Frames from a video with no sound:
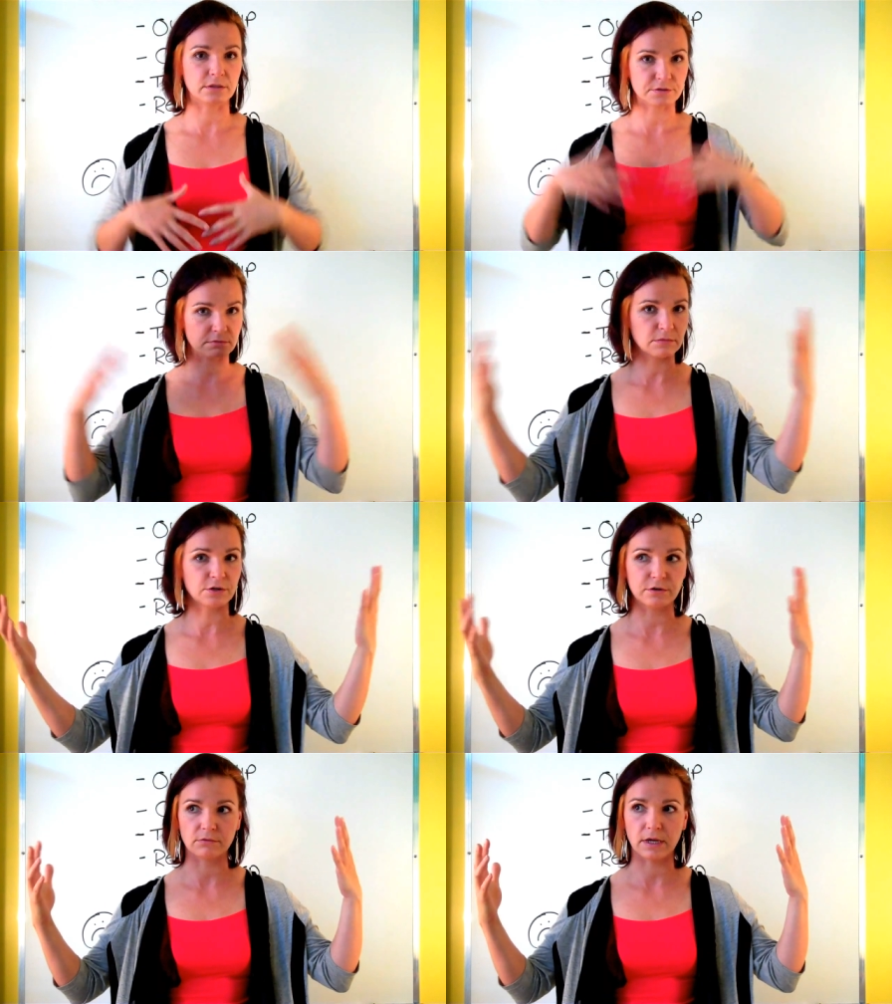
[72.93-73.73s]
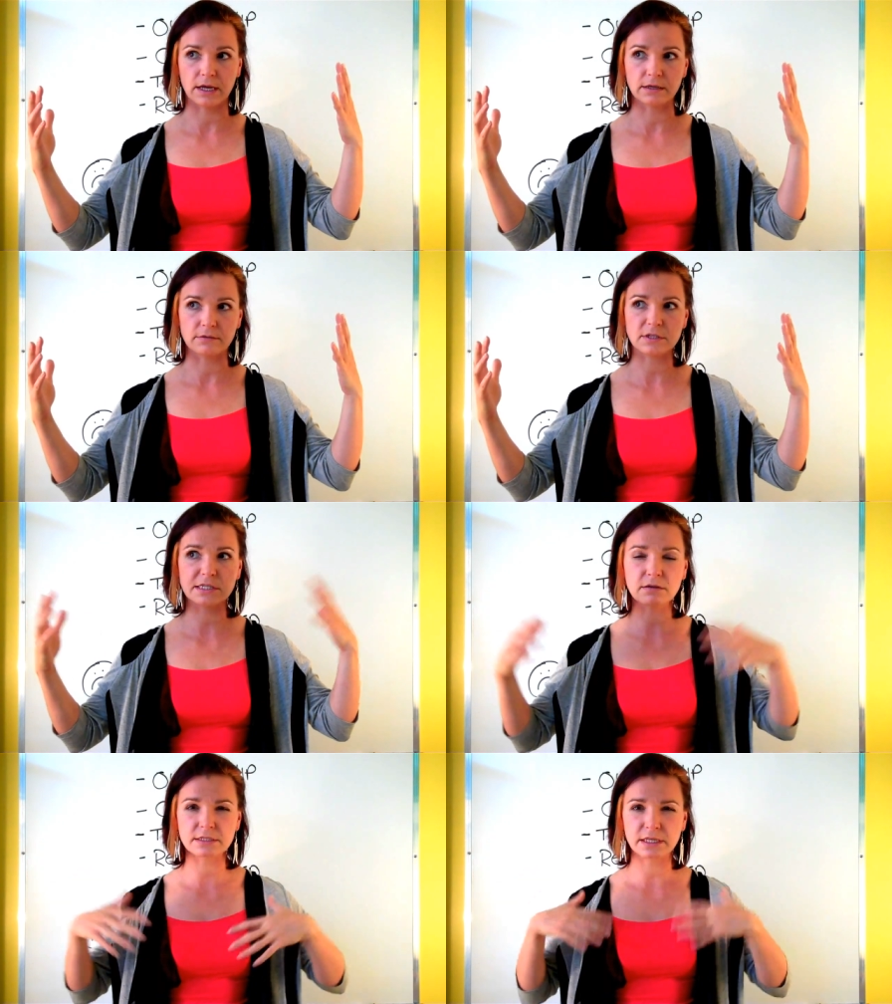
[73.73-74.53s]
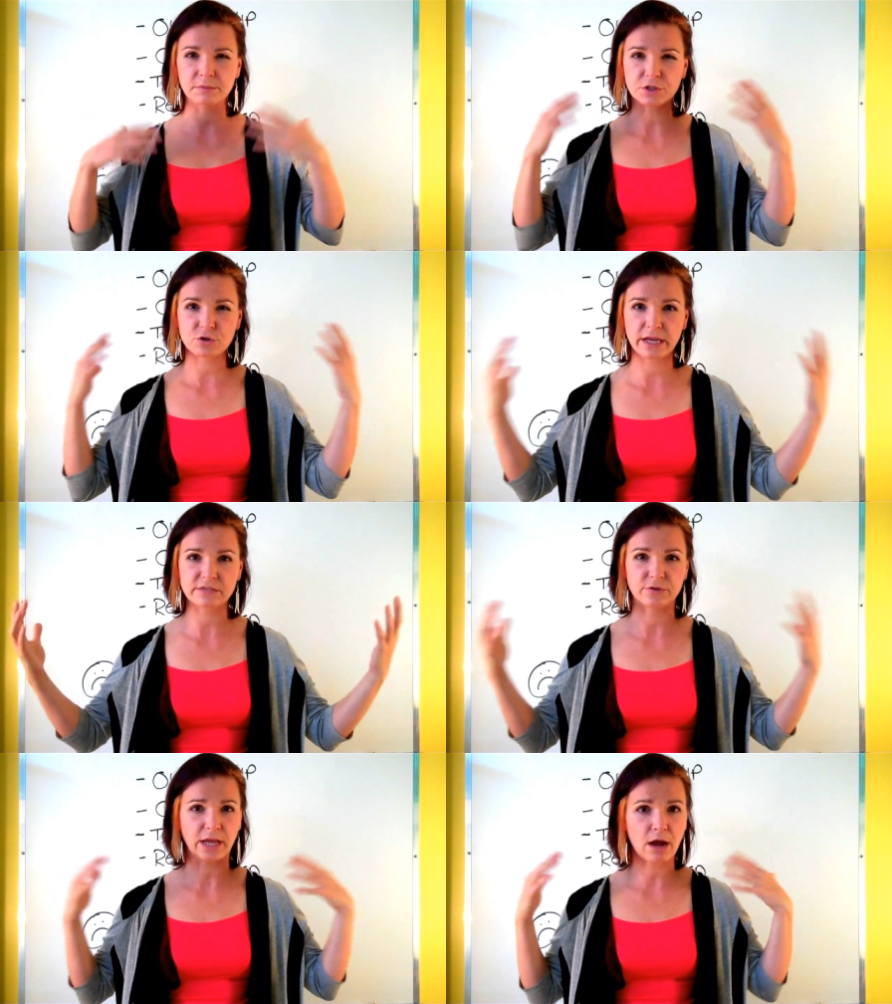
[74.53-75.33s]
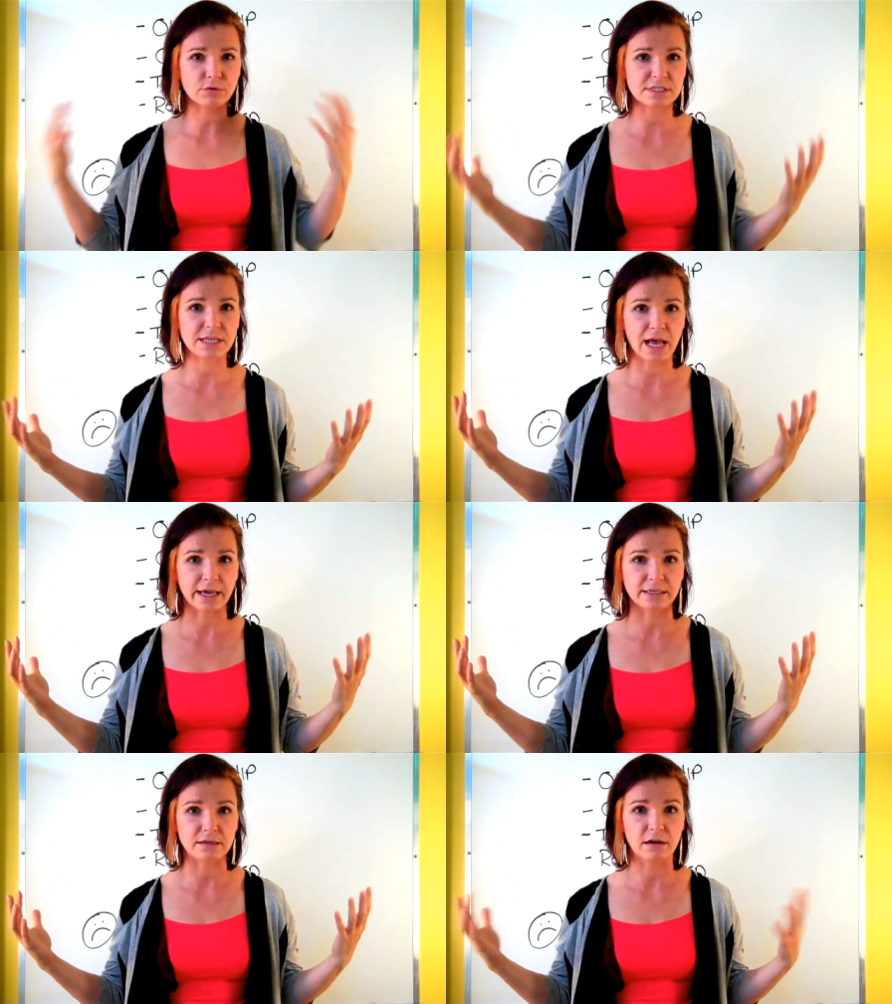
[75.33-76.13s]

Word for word: They're, they're uh, skills that can be transferred outside